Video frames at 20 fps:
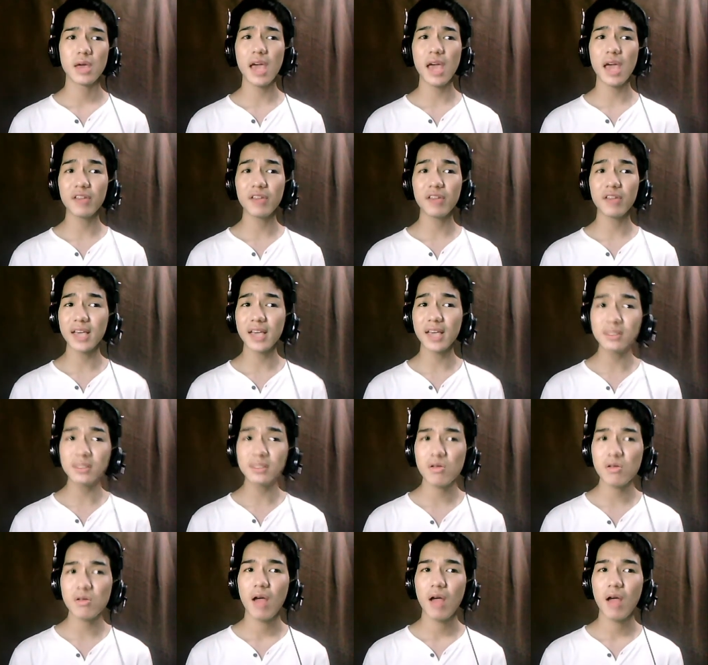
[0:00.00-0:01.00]

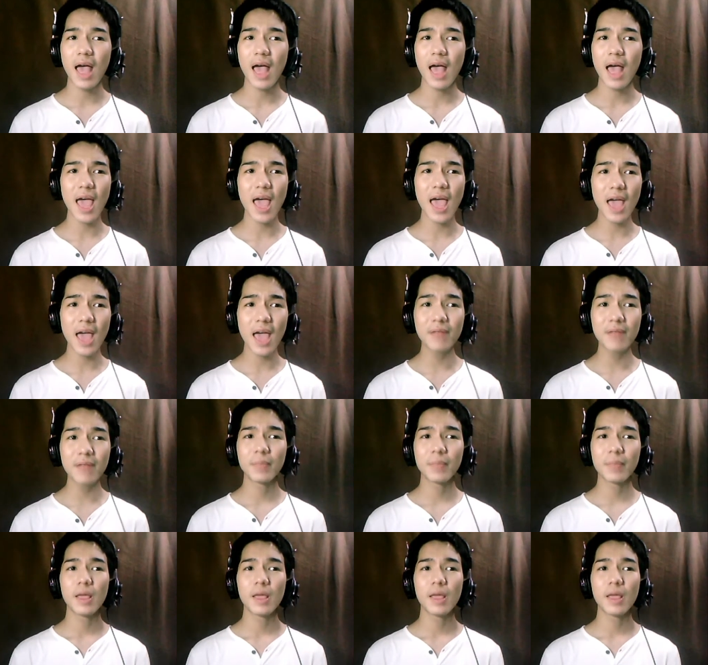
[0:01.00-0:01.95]
ARDS, and